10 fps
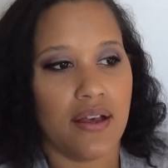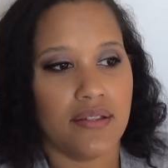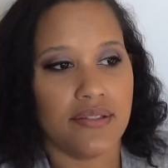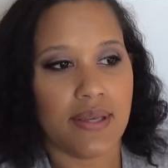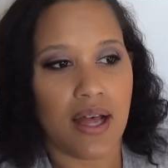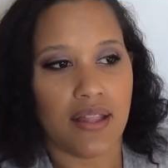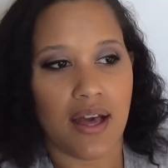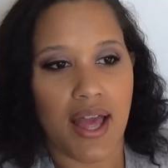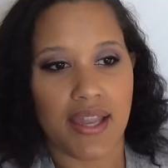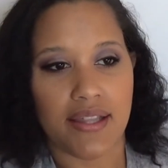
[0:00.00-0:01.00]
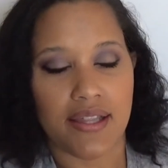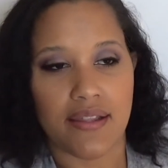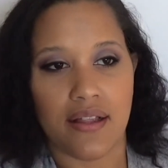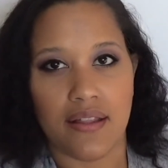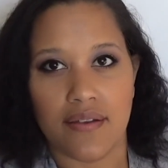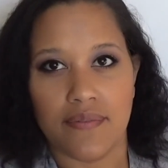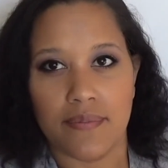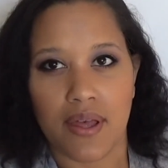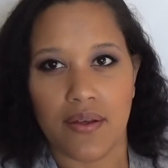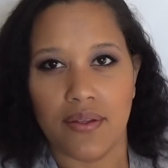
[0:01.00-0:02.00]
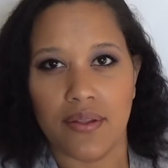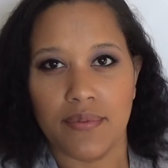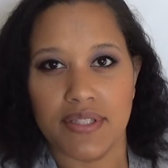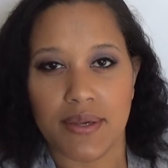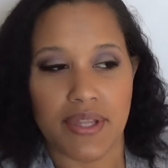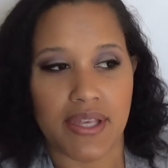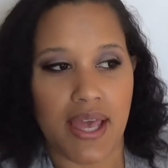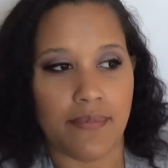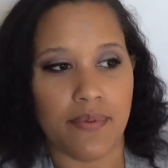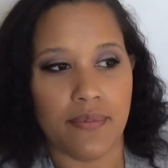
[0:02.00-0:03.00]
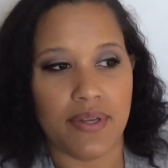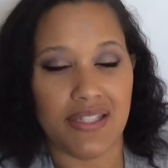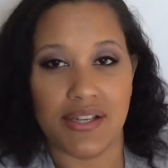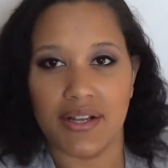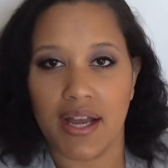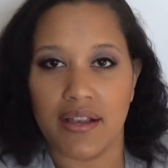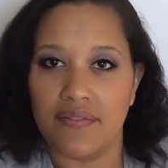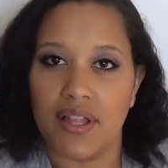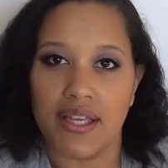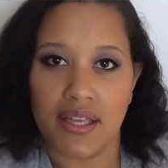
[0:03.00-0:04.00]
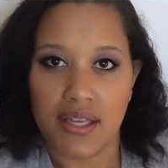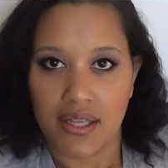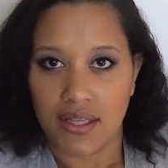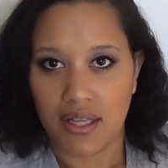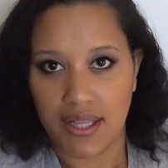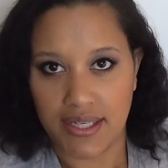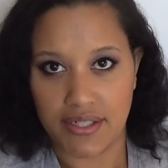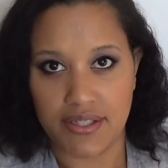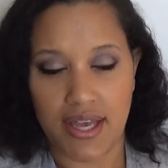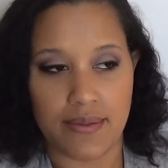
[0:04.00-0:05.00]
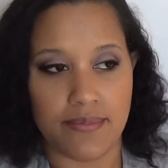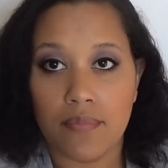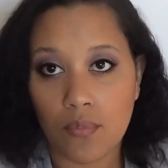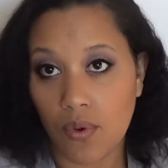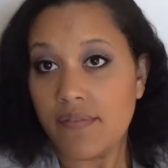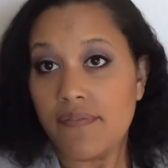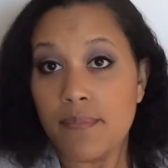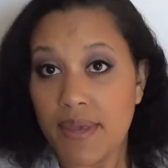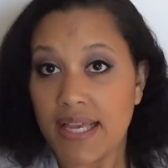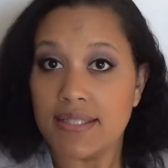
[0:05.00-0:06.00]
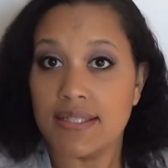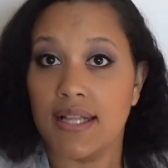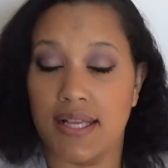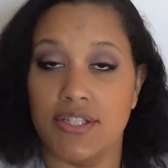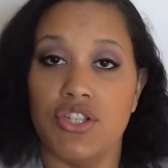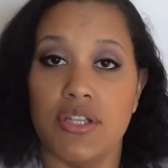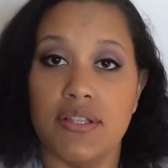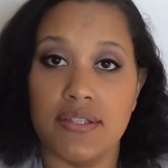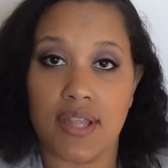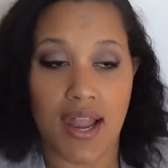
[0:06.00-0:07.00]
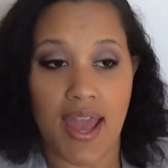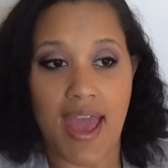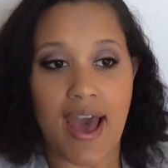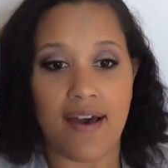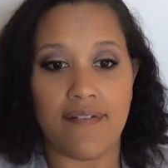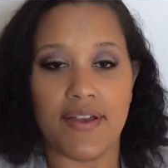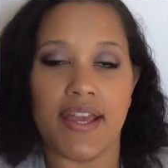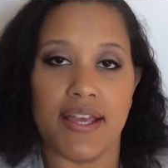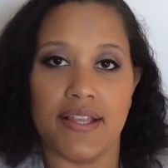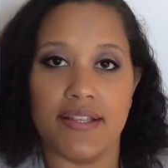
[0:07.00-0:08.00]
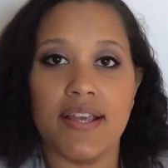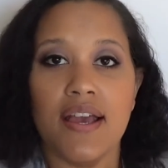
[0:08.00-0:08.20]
so a lot, I had to let a lot of them go. The only ones I really kept were the ones that are kind of like collector's items. One of the biggest collections that I have is